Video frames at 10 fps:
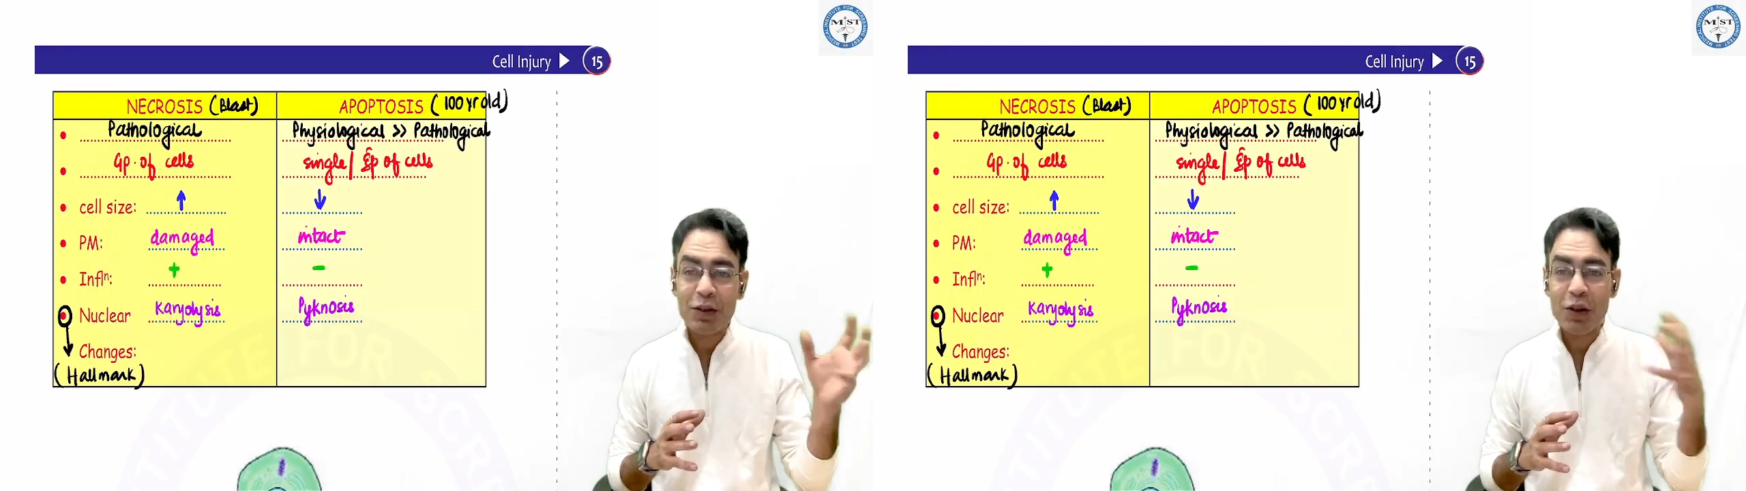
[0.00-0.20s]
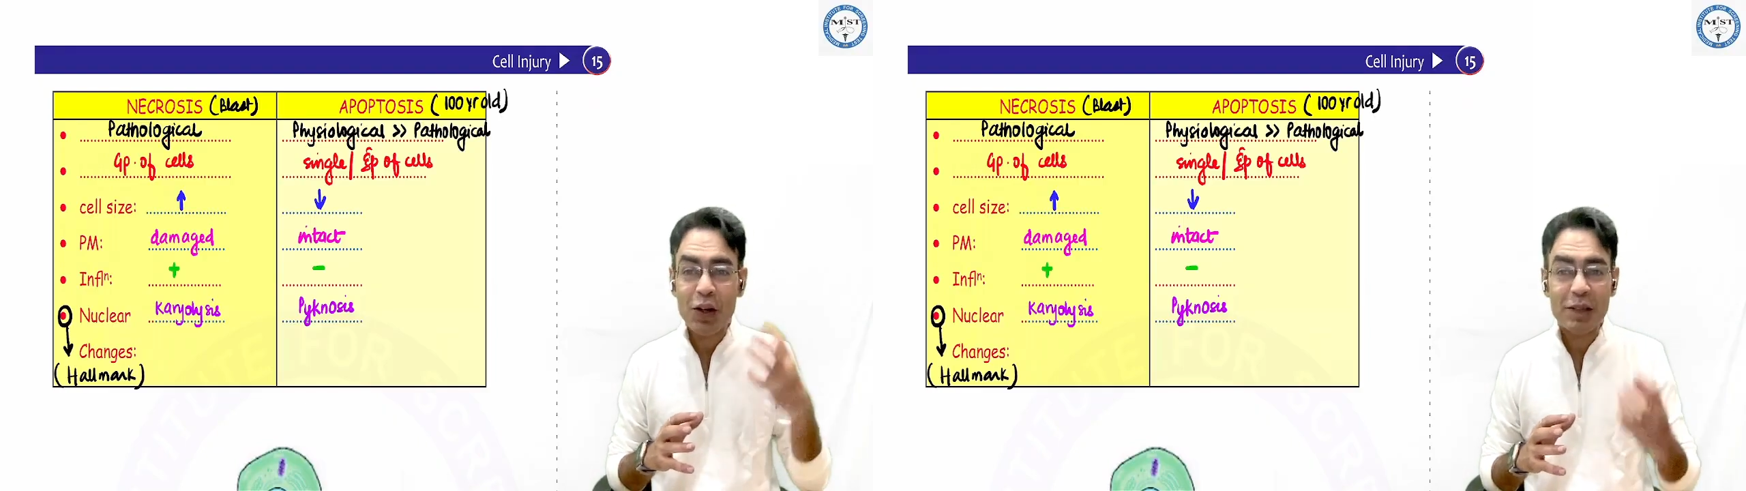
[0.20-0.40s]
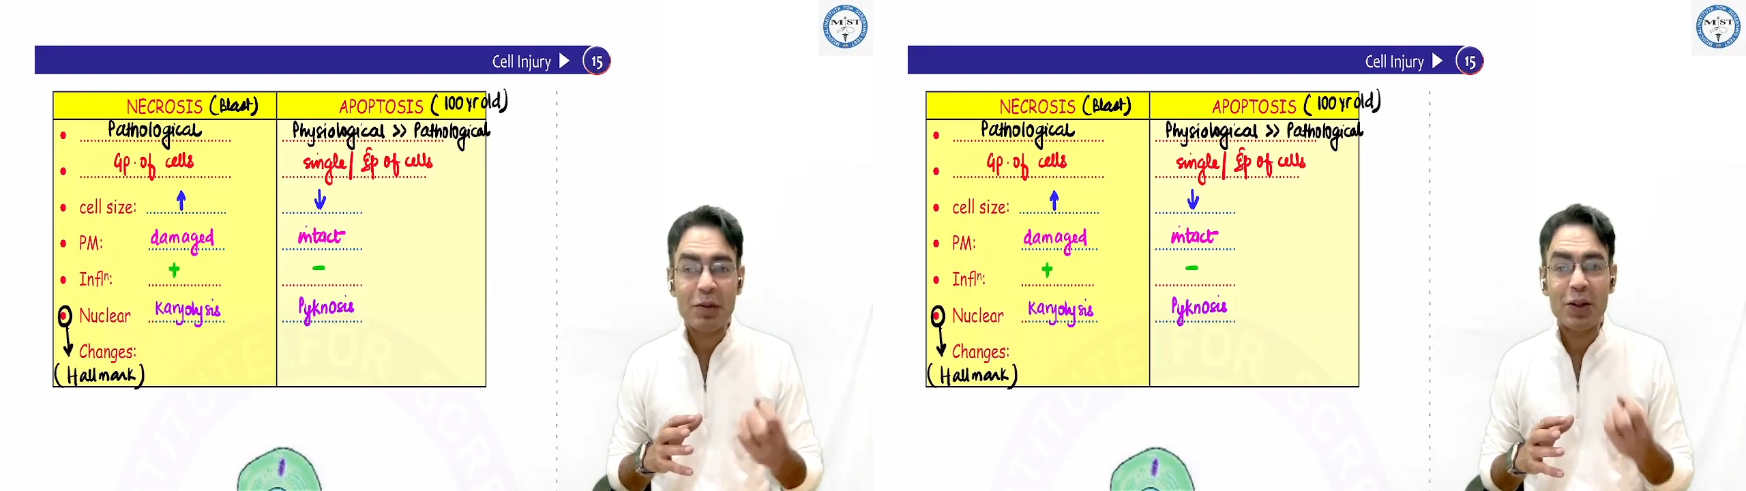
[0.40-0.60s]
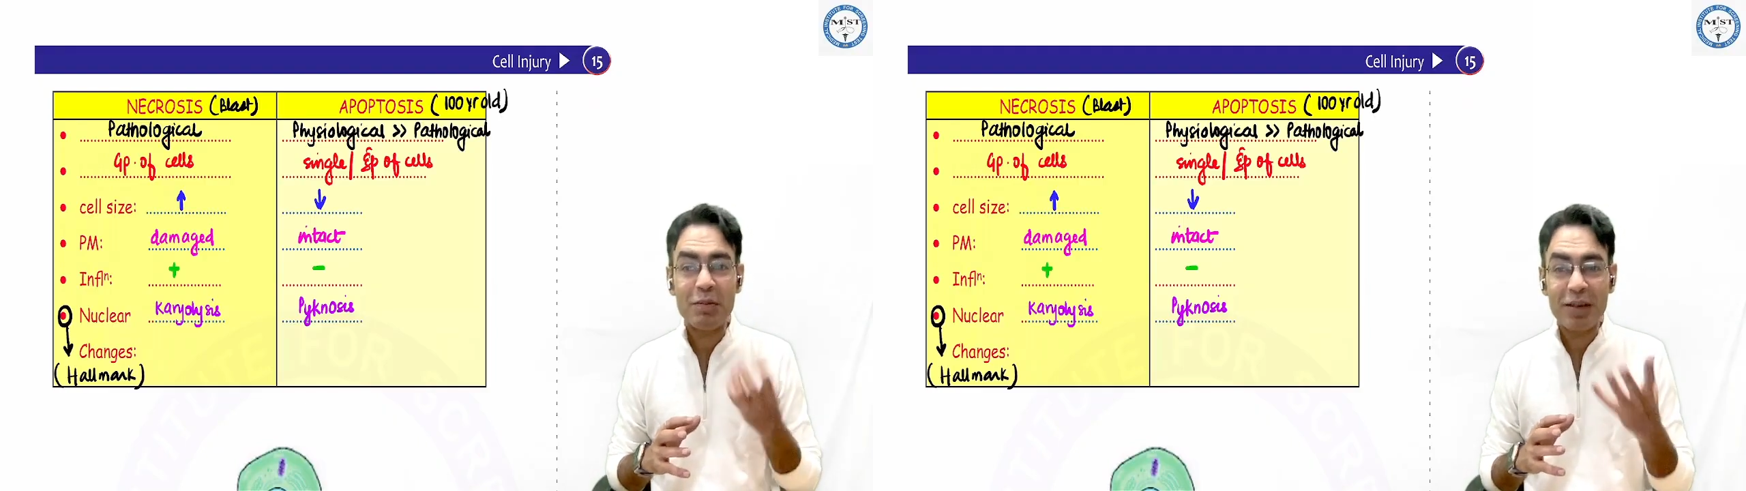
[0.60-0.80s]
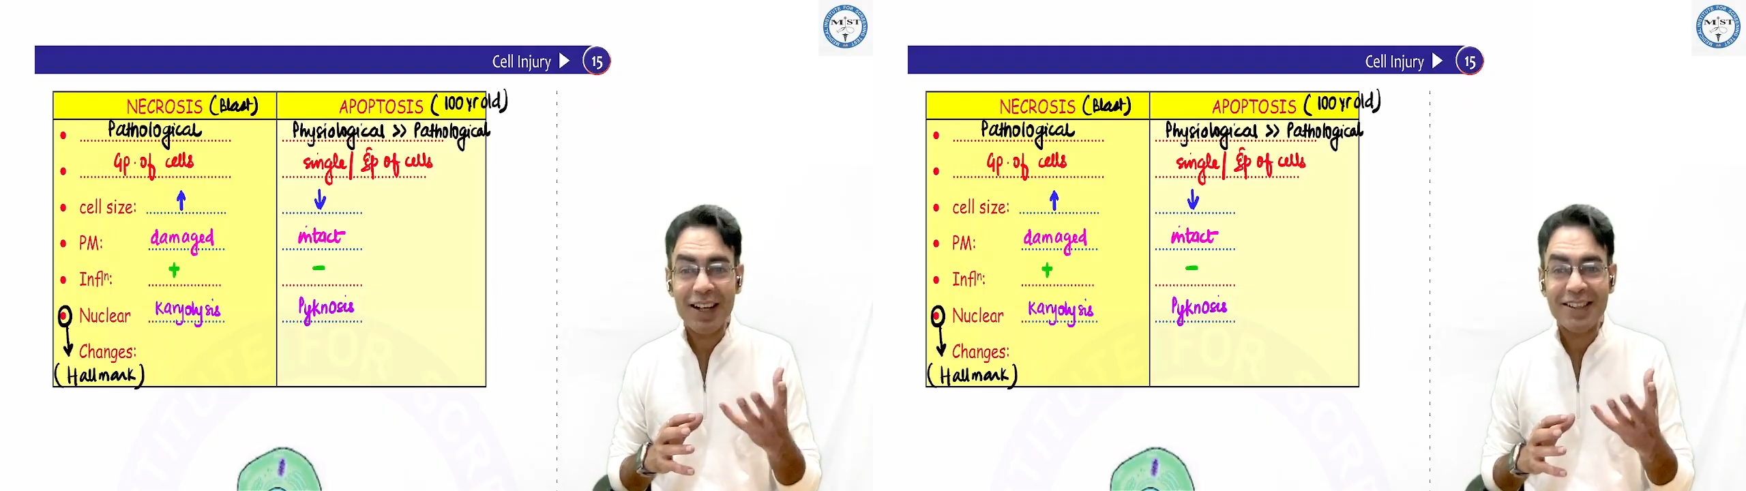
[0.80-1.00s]
we talked about
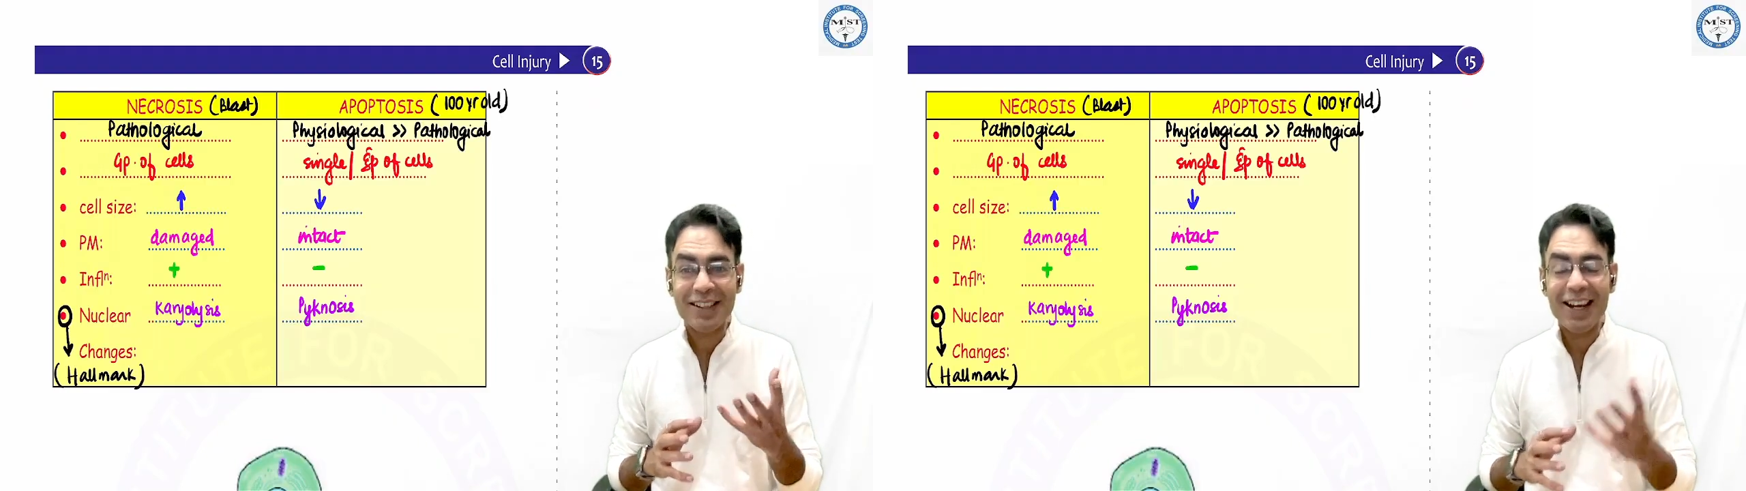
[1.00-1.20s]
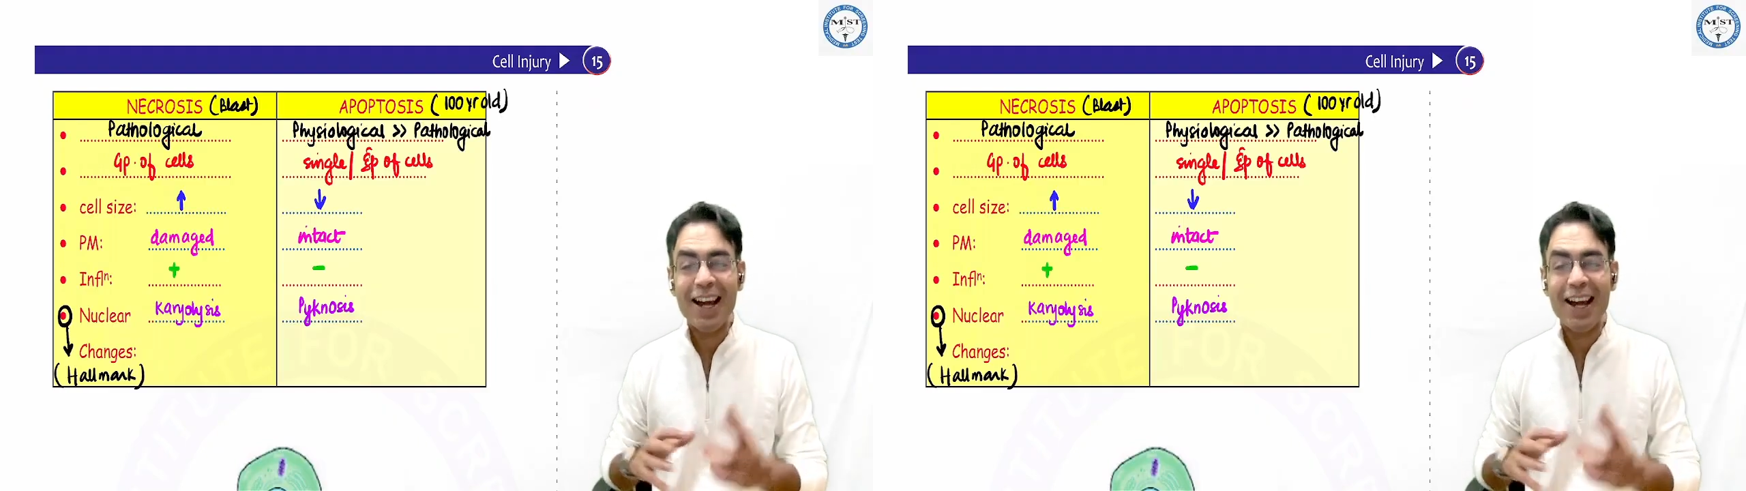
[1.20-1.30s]
a blast,